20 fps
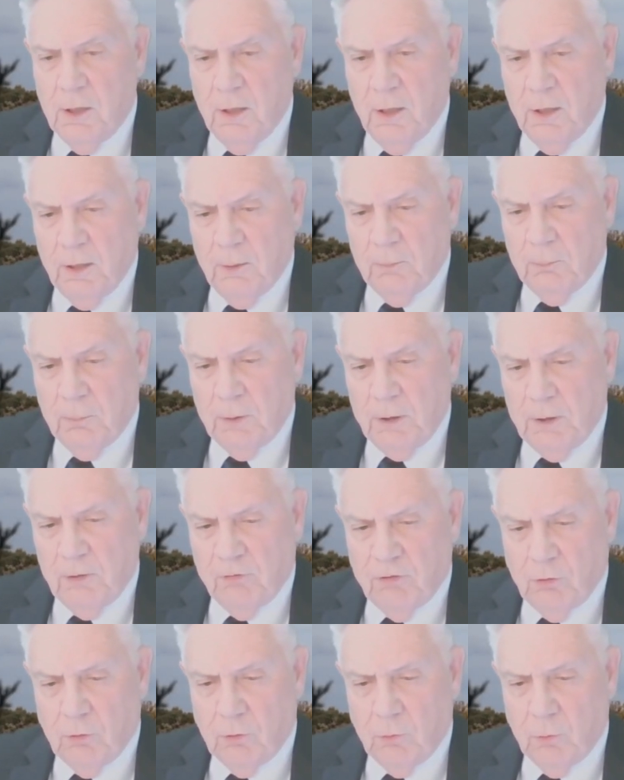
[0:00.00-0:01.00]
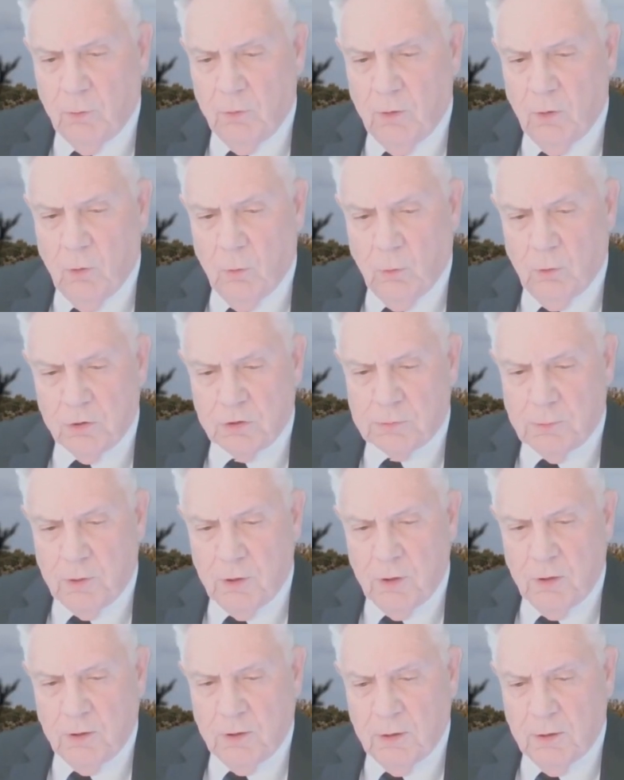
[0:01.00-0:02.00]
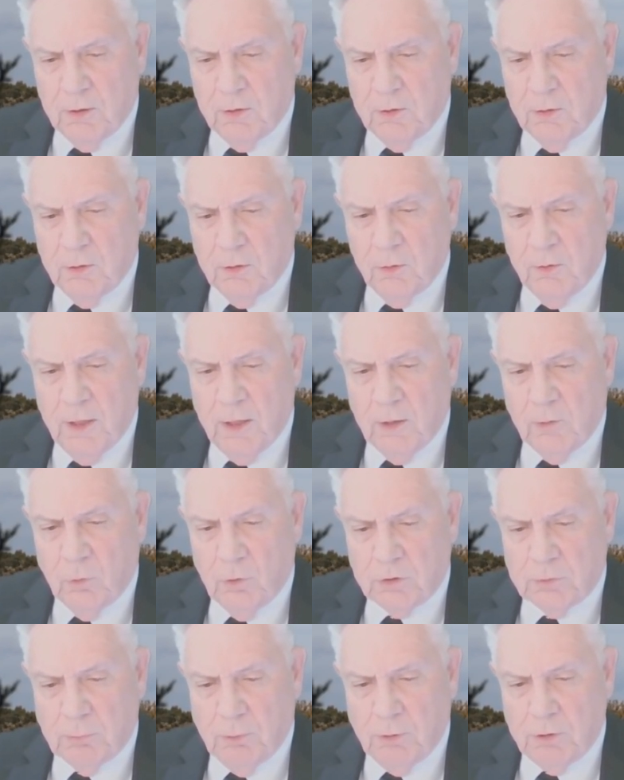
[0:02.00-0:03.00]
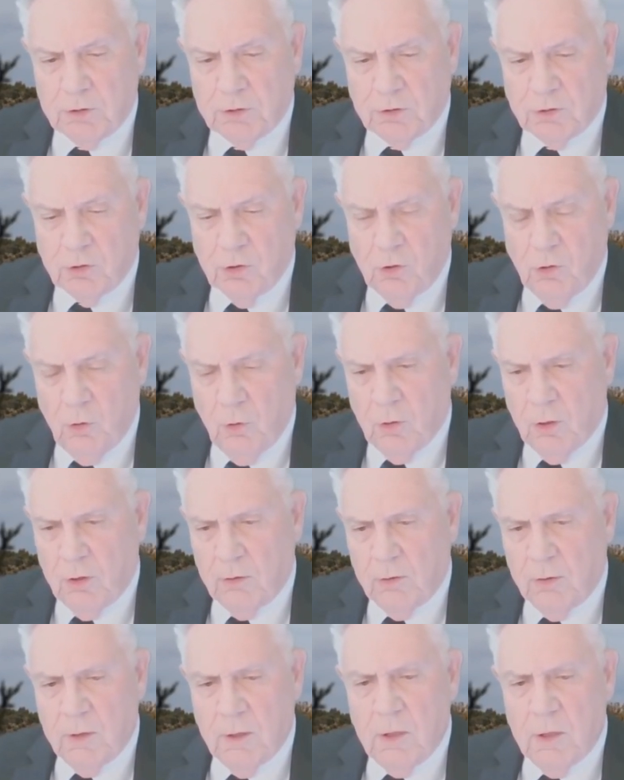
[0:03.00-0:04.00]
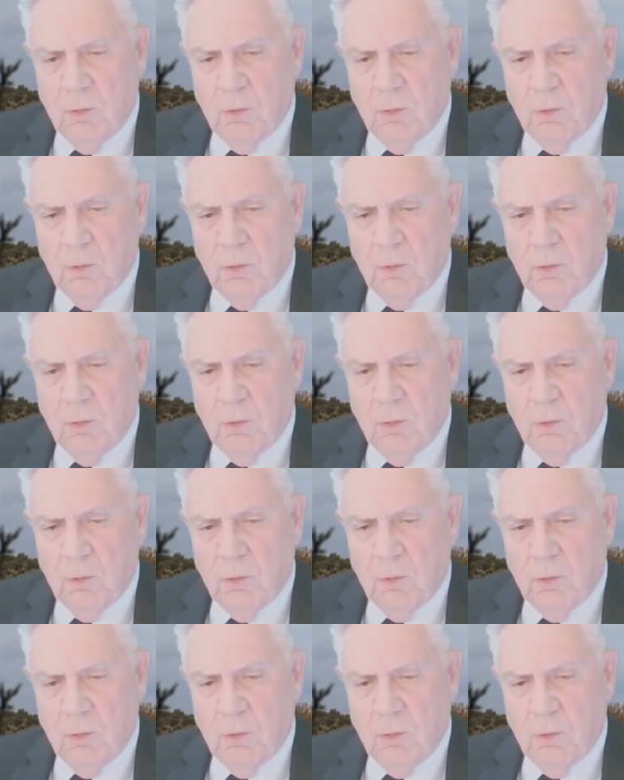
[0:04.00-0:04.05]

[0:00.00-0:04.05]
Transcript: and be filled with the Holy Spirit and to do that which pleases the Lord.